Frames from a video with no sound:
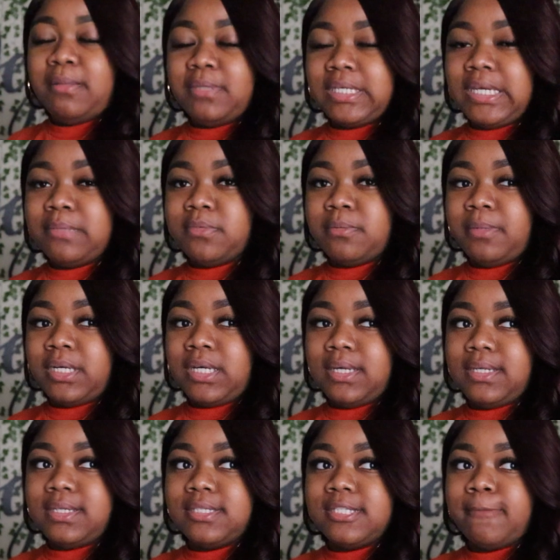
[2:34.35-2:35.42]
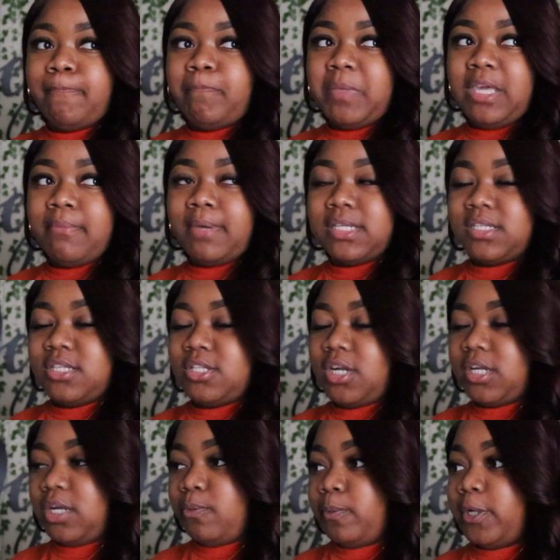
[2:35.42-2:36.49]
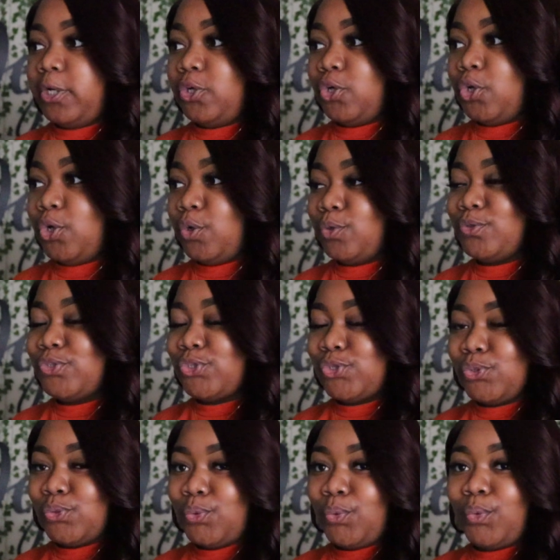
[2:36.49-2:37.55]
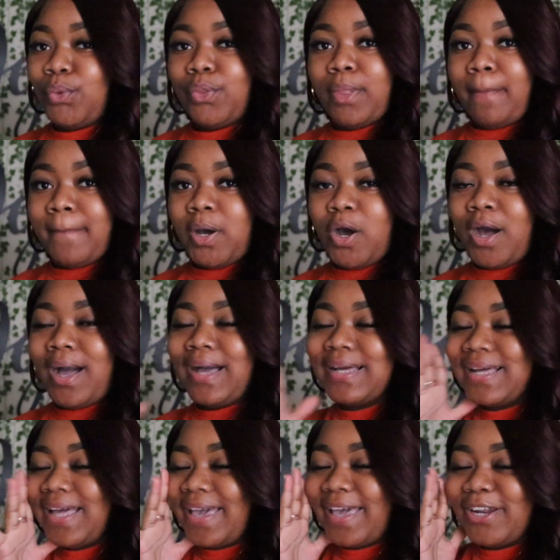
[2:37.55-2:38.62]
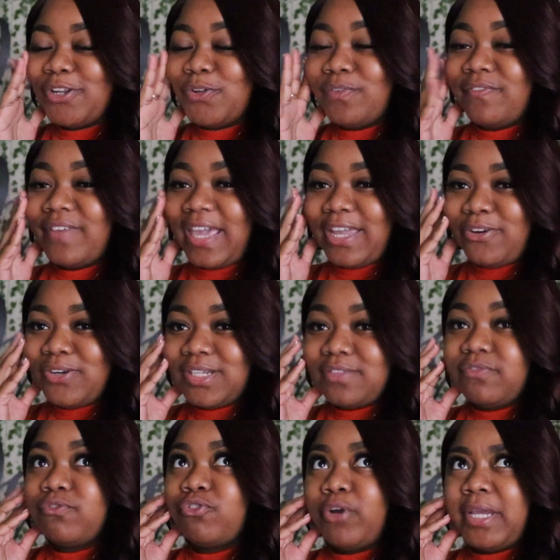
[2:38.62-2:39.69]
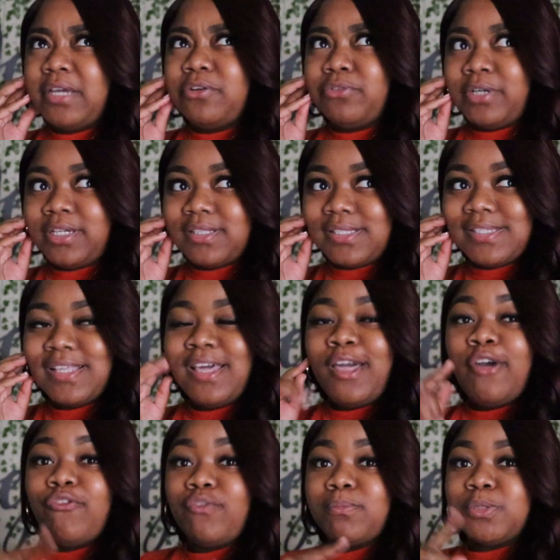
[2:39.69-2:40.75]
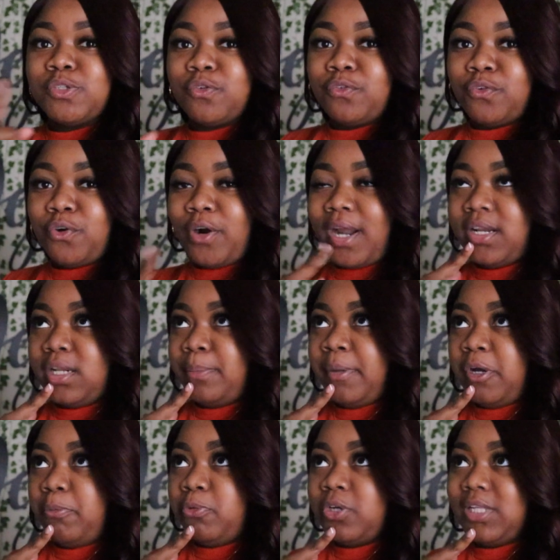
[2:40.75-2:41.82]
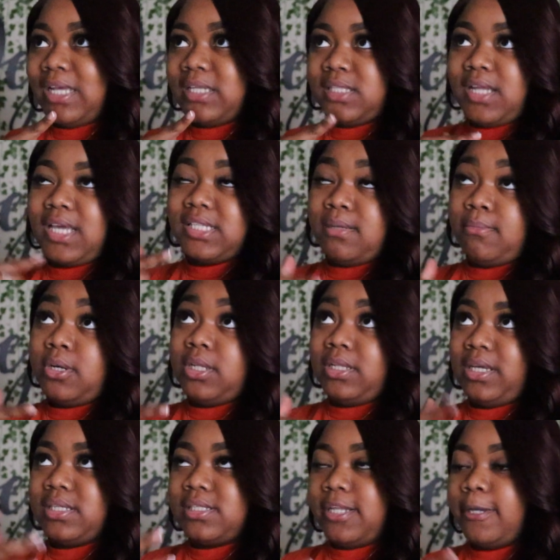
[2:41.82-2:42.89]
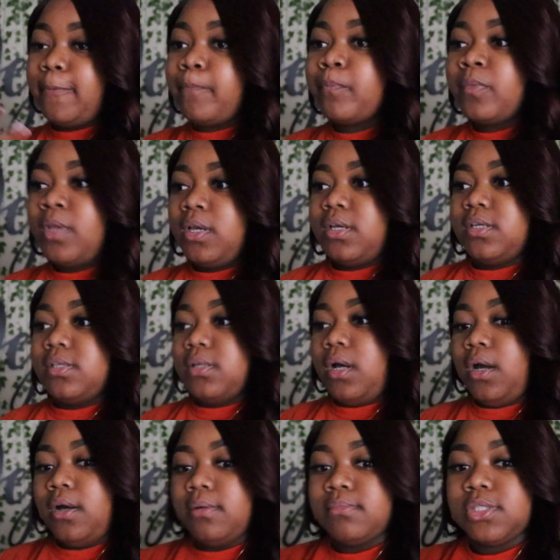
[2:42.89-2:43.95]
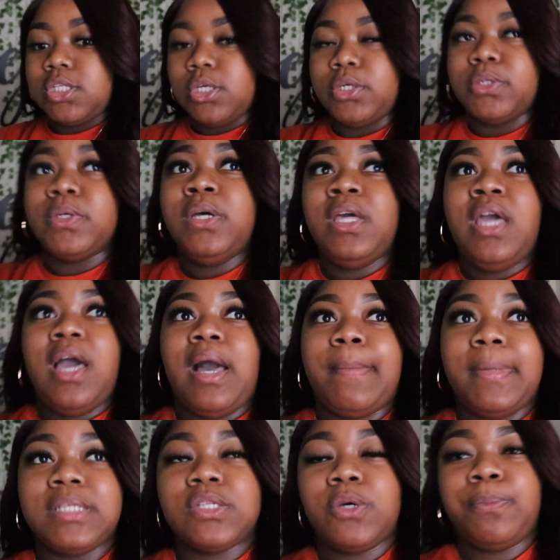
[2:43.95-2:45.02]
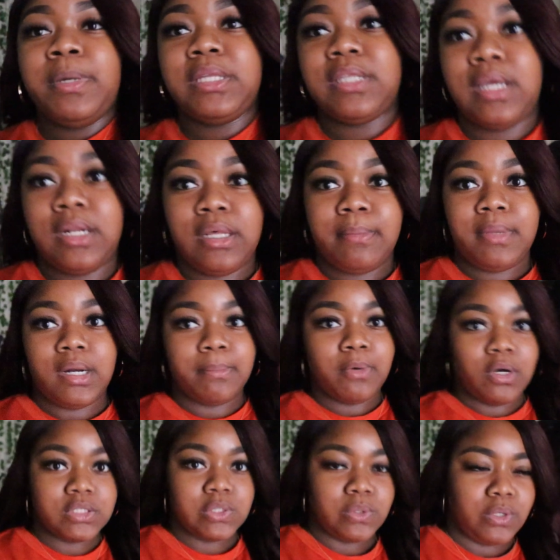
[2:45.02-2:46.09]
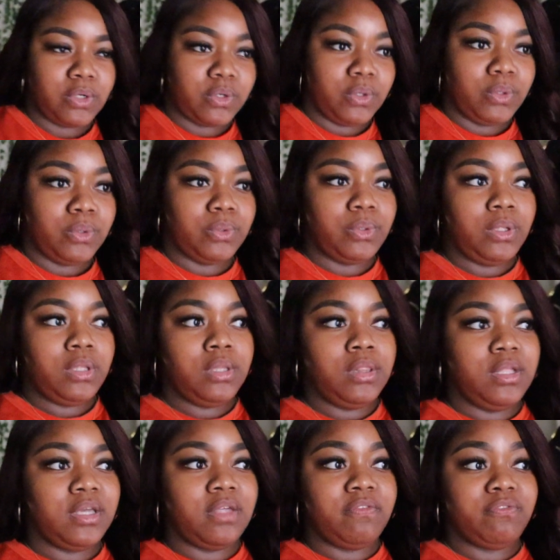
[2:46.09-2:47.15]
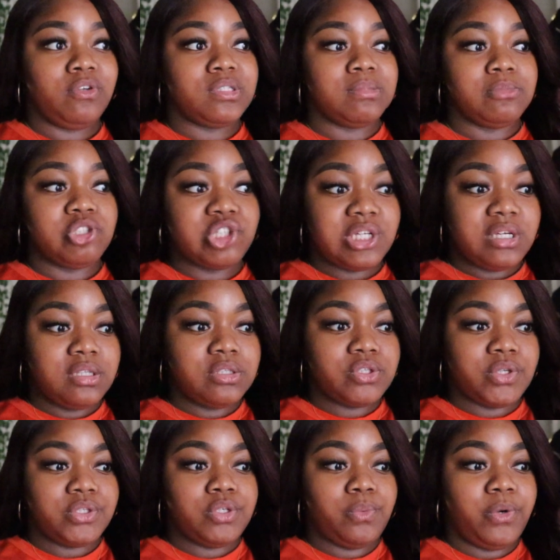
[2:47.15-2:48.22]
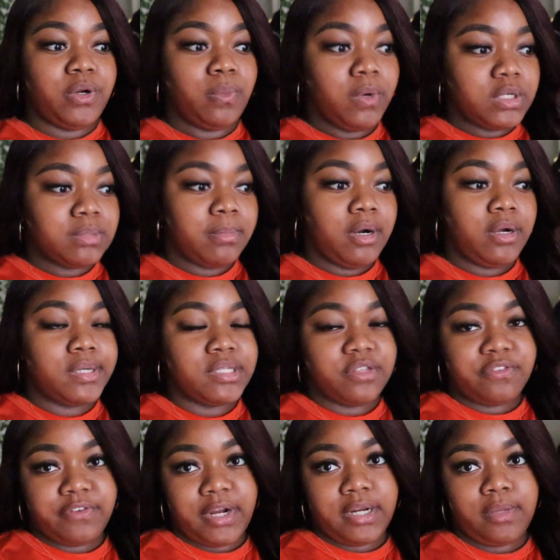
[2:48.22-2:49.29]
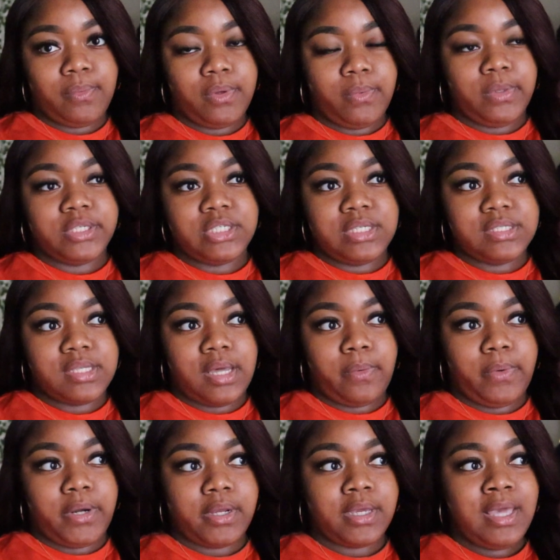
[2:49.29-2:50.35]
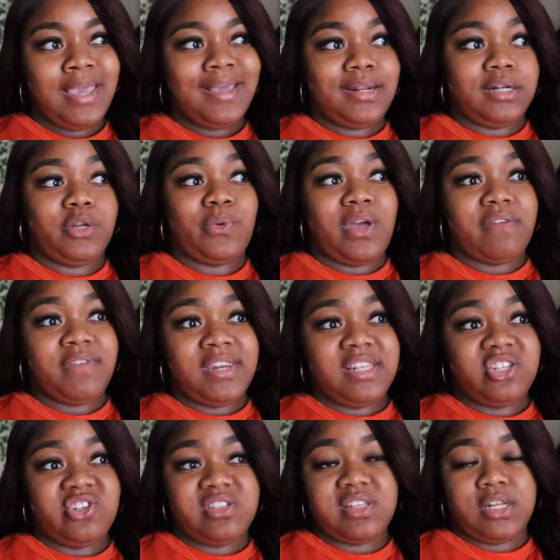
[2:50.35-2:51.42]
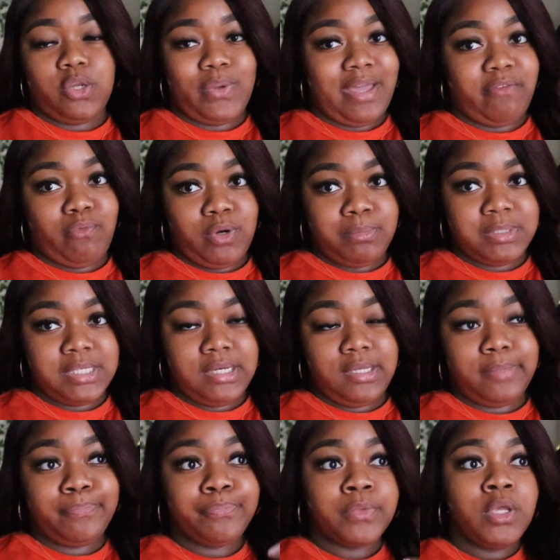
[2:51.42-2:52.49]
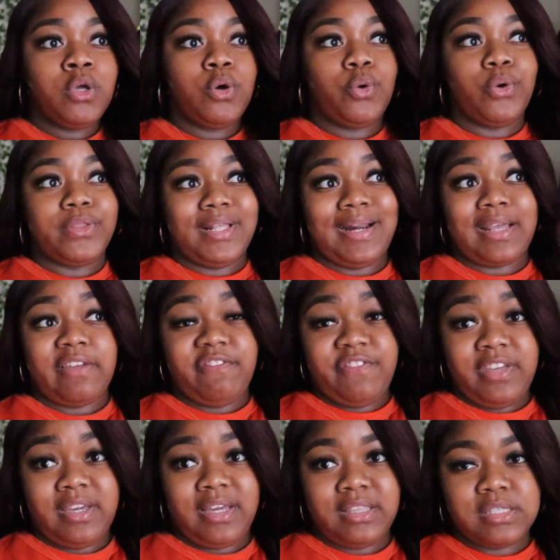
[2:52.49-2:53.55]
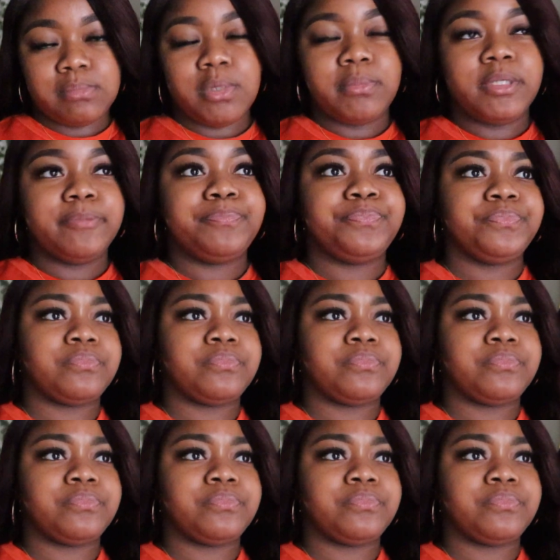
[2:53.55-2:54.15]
up the camera because me and my sister are getting ready to go to the mall. I got a new fragrant fragrance from Sephora. I did a pickup order last night because I bought it last night. Cause um so I'm about to go pick that up, and I'm also gonna go looking for some jeans to wear to work tomorrow because it's Friday. We can wear jeans at work. I don't have any jeans that don't have rips in it or that I can fit at this moment.